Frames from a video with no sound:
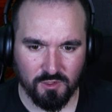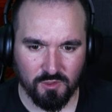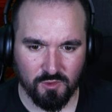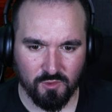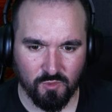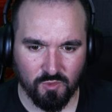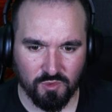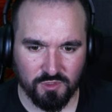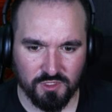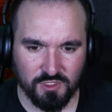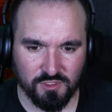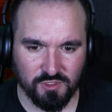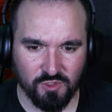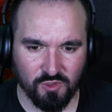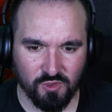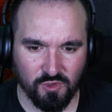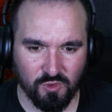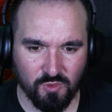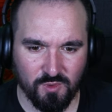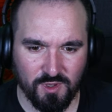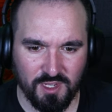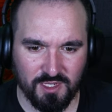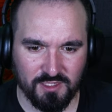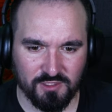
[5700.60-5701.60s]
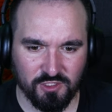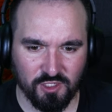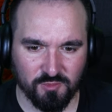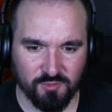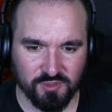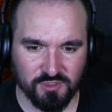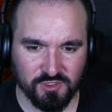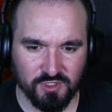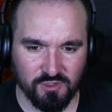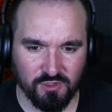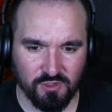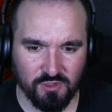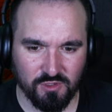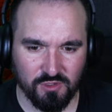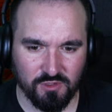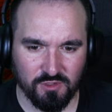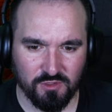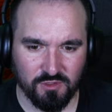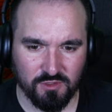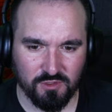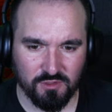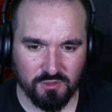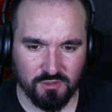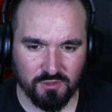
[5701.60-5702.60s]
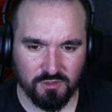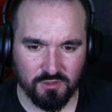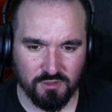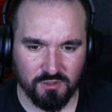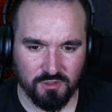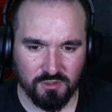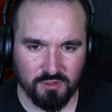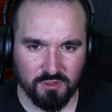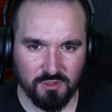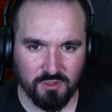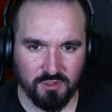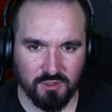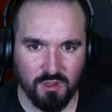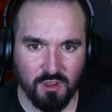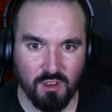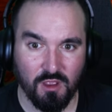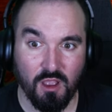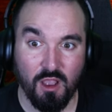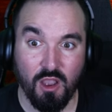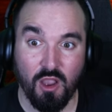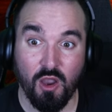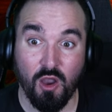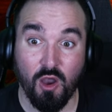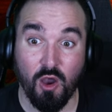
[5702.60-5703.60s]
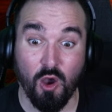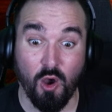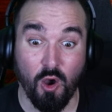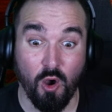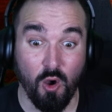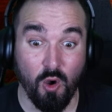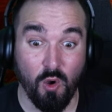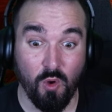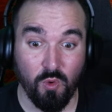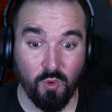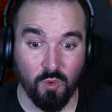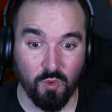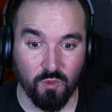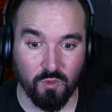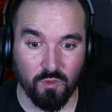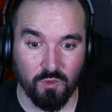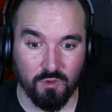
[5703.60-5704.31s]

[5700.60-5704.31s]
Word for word: Wooden doorway, double door. Oh!